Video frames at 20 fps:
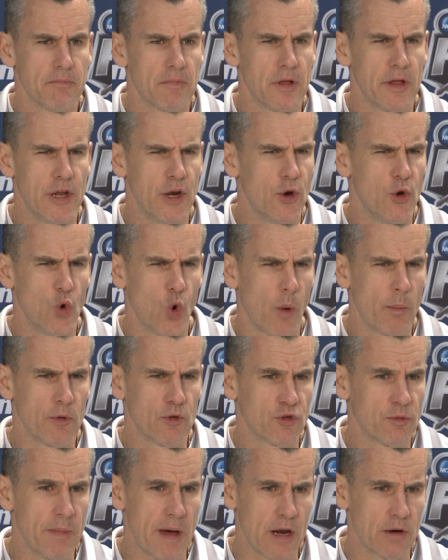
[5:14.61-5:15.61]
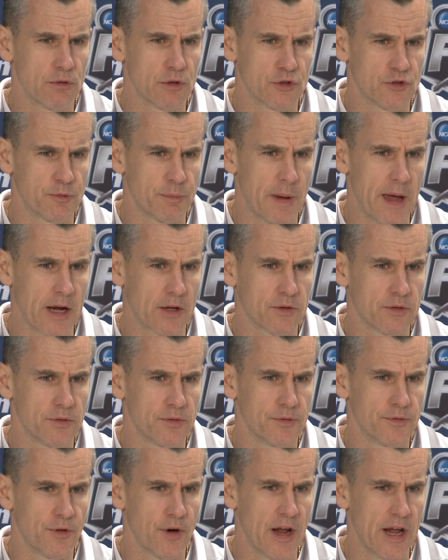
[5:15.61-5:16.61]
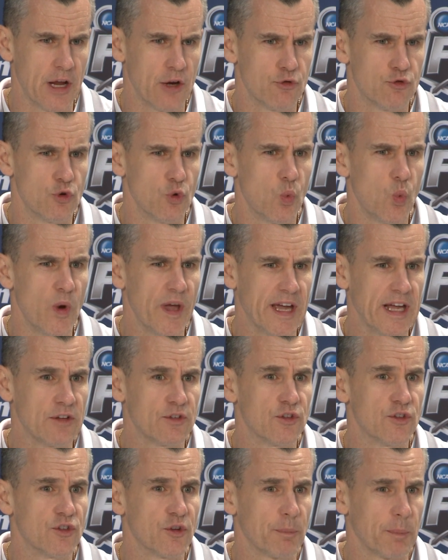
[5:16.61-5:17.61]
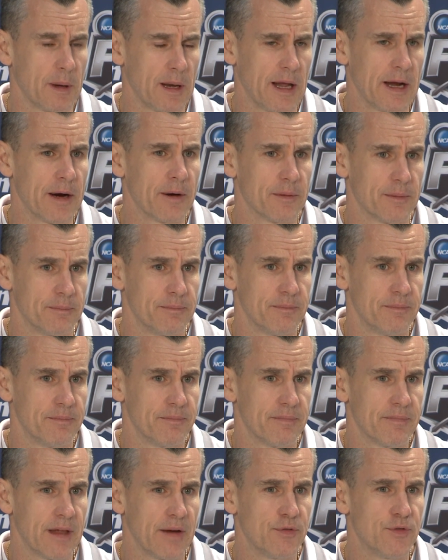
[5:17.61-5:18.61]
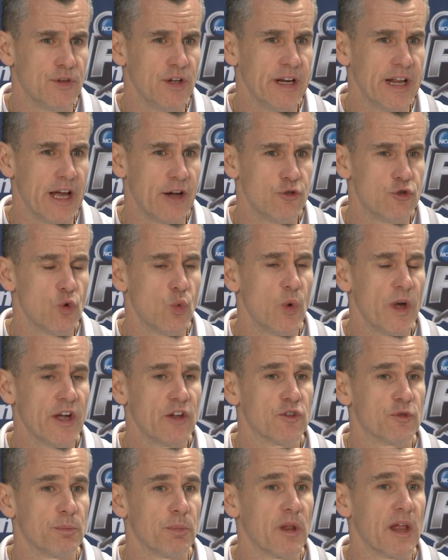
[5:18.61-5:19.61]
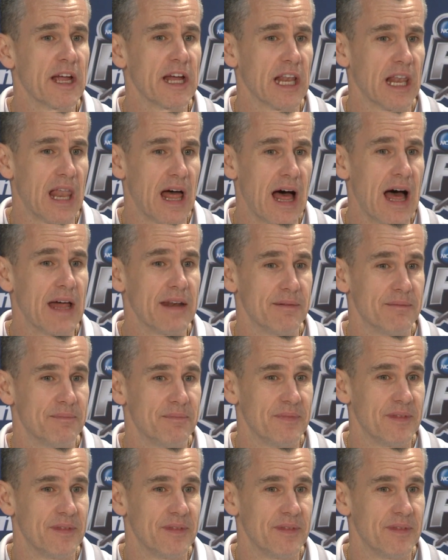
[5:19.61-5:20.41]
an enormous amount of respect for Andrew Wiggins as a player. I've seen Andrew Wiggins play a lot.